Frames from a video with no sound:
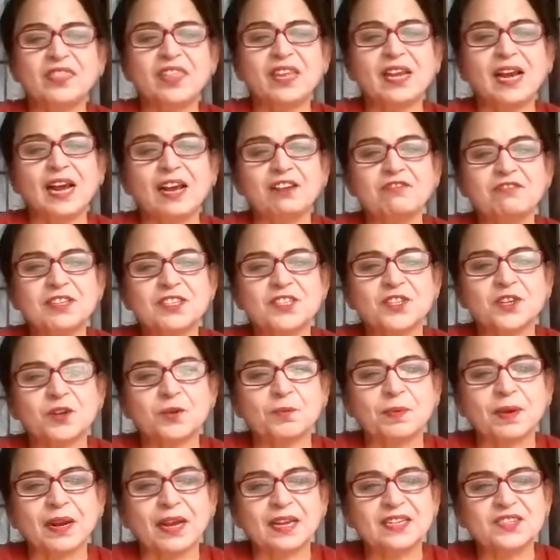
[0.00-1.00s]
thing I was
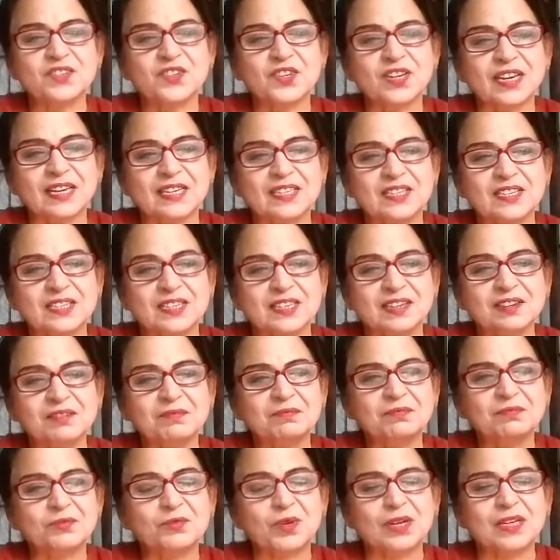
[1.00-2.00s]
surprised at eh,
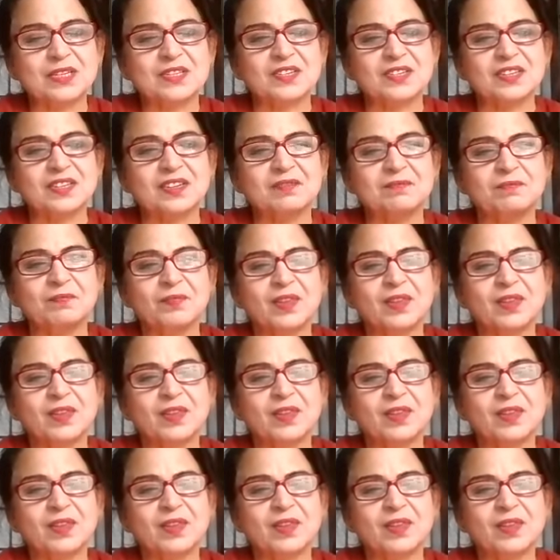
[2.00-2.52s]
was eh,